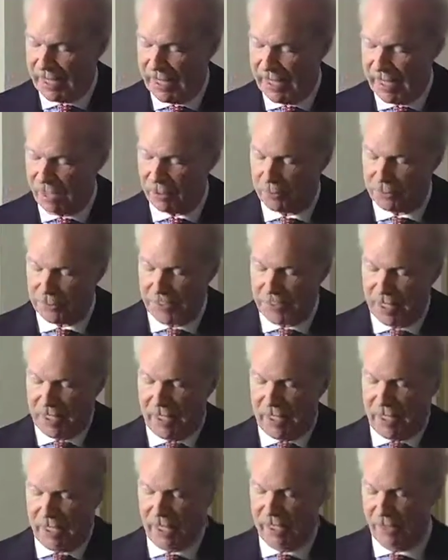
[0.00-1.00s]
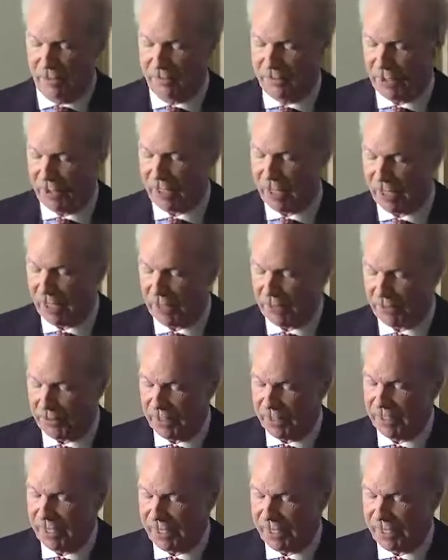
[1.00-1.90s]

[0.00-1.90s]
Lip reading: Now, in Philadelphia,